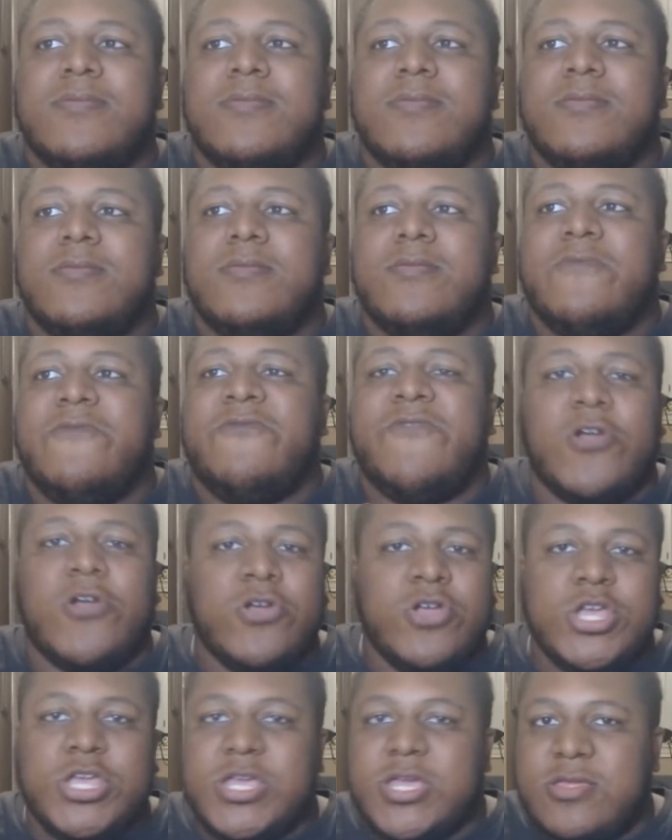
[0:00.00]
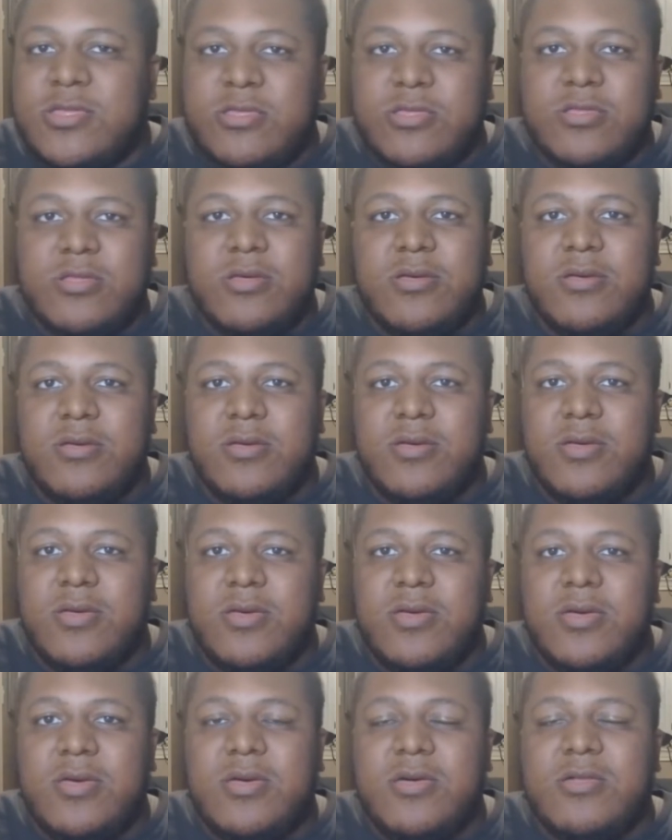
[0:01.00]
versions,
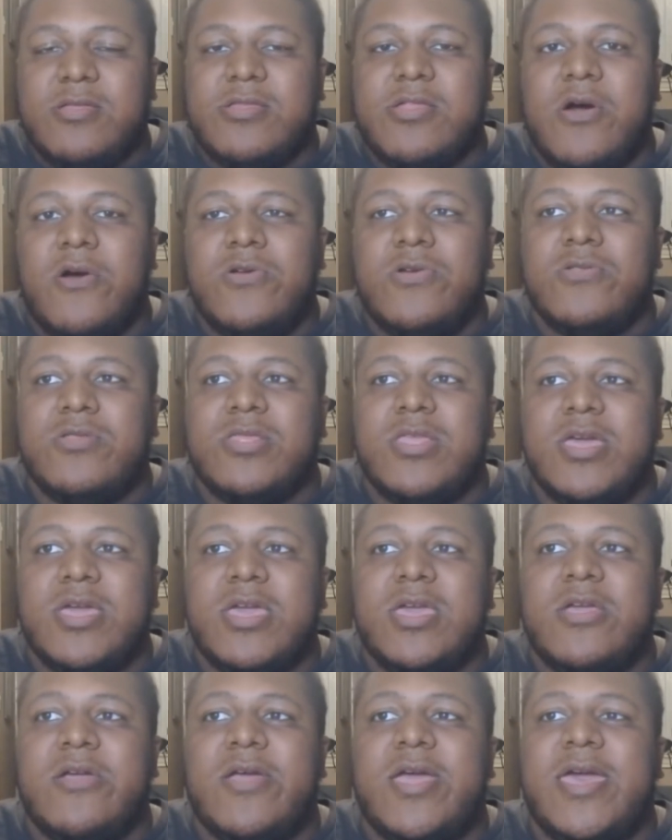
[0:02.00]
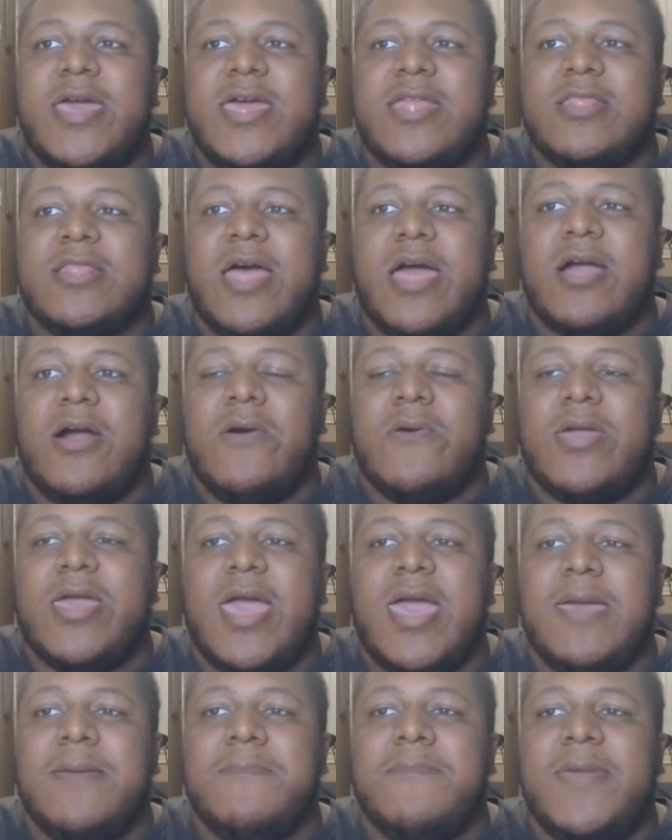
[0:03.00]
so you think in your head like,
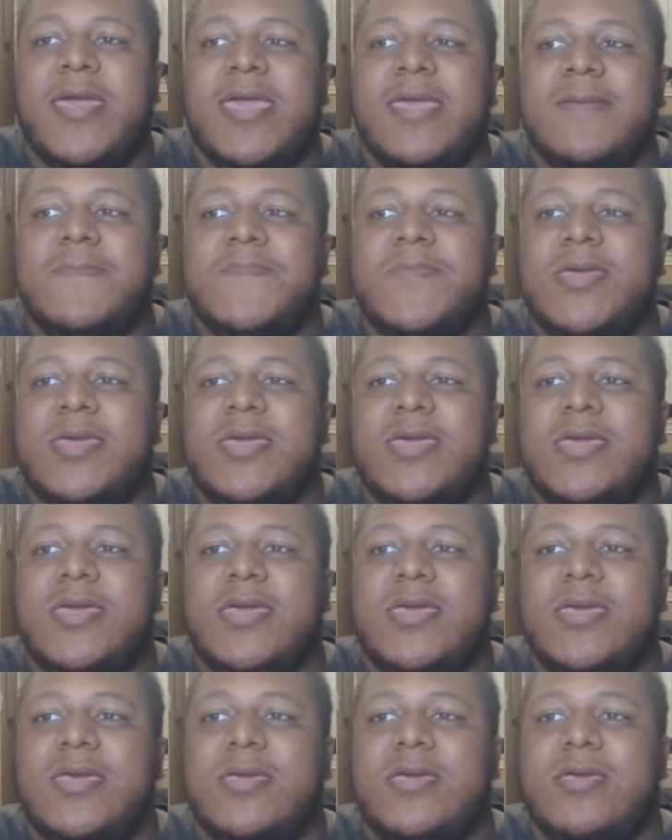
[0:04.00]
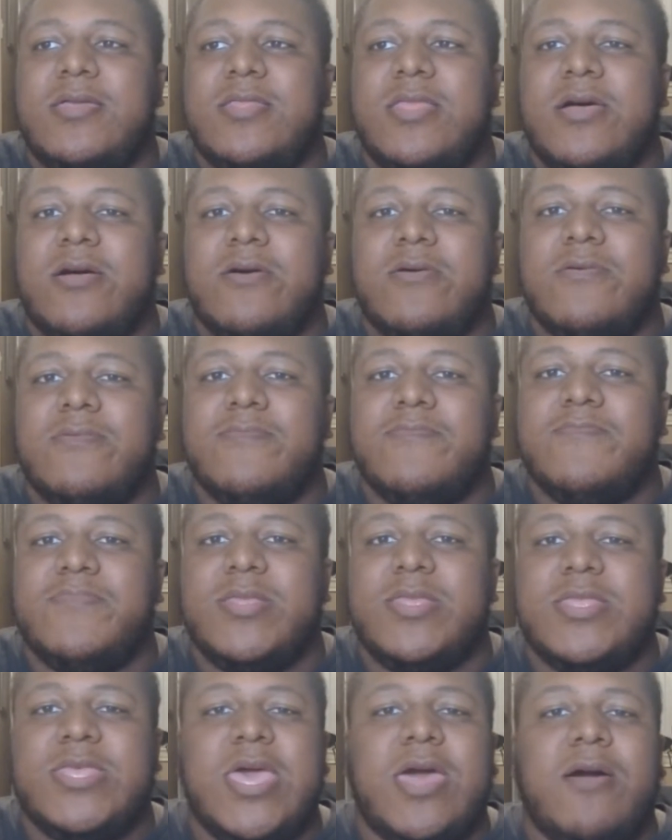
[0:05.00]
okay, maybe they'll
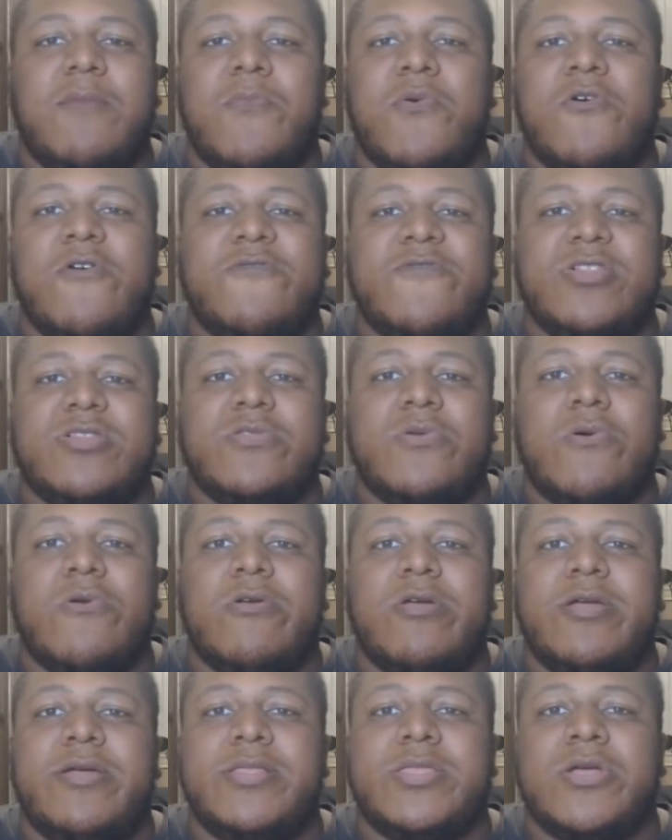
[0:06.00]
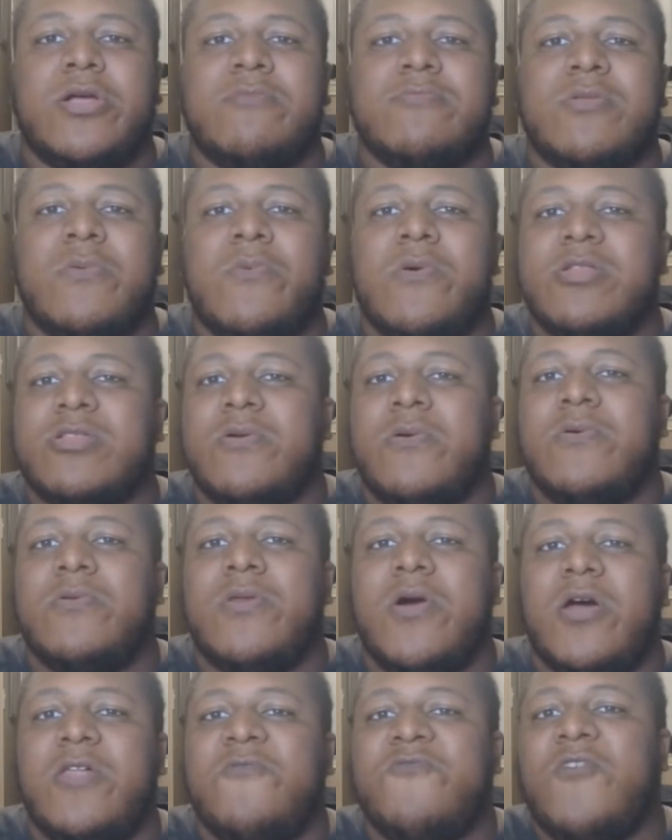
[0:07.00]
tell more of a story in terms of what's going
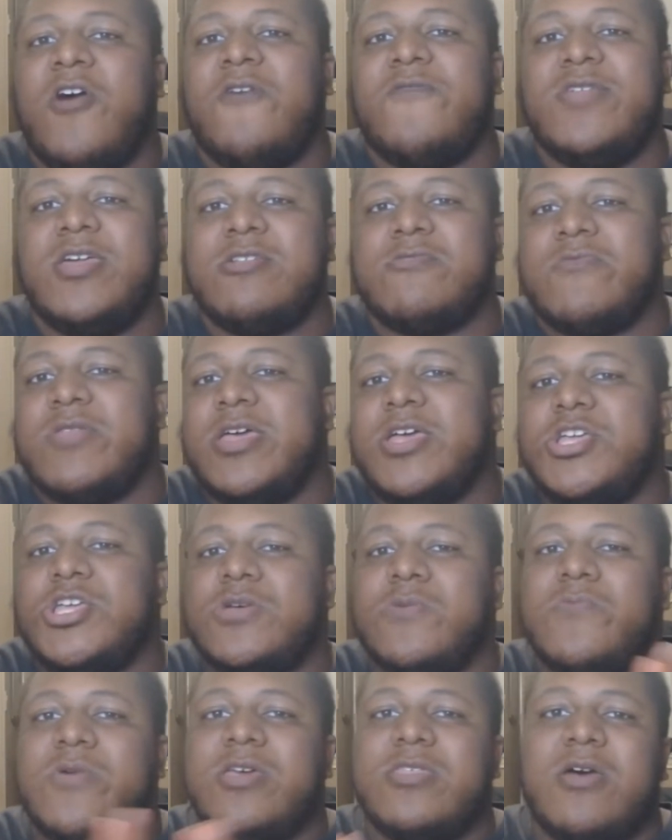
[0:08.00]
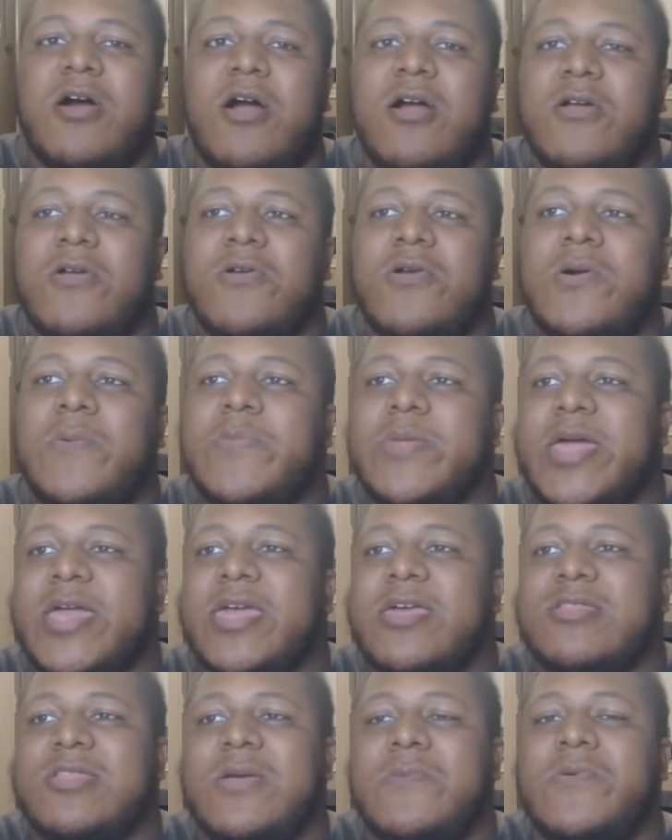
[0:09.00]
on involving his relationship with Hawkgirl, but I
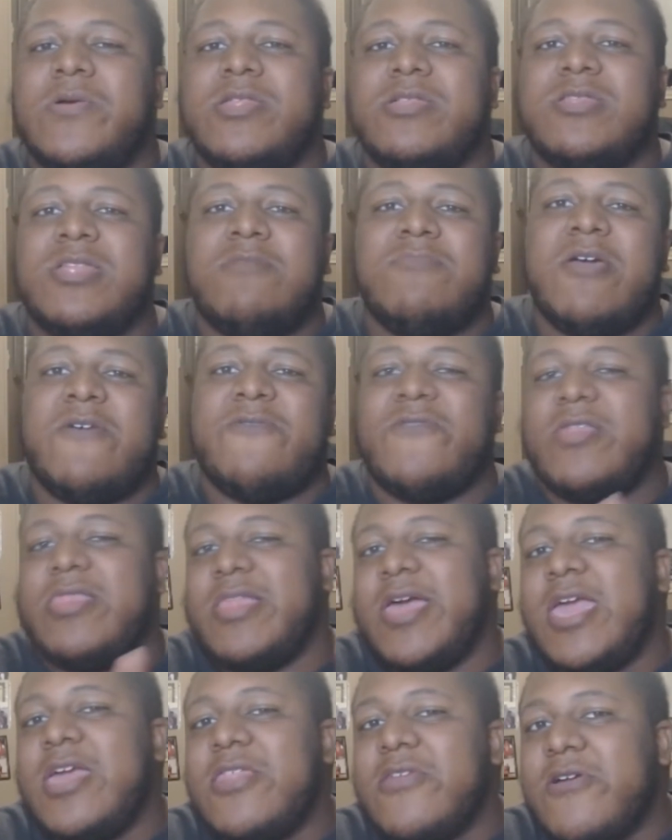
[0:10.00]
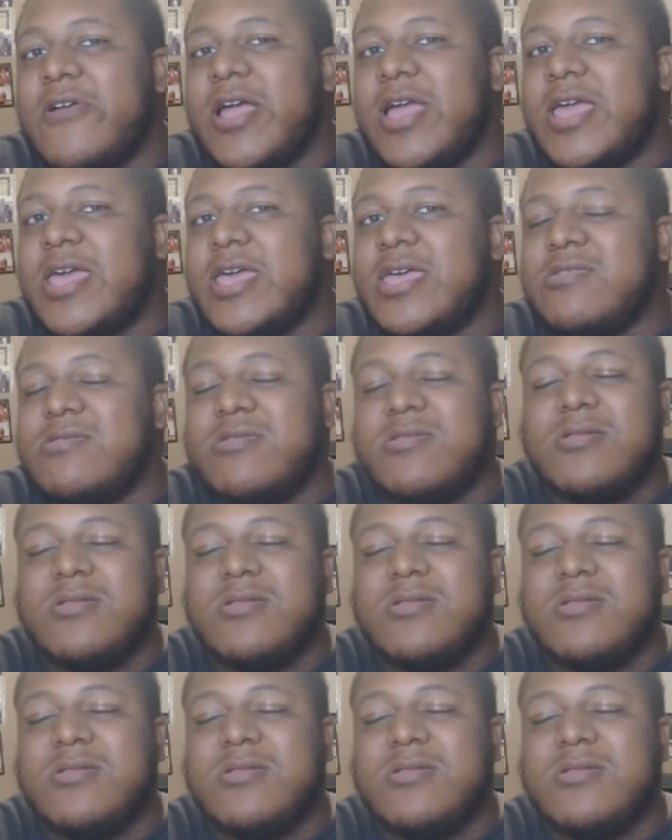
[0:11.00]
guess they want to save that for later, I guess.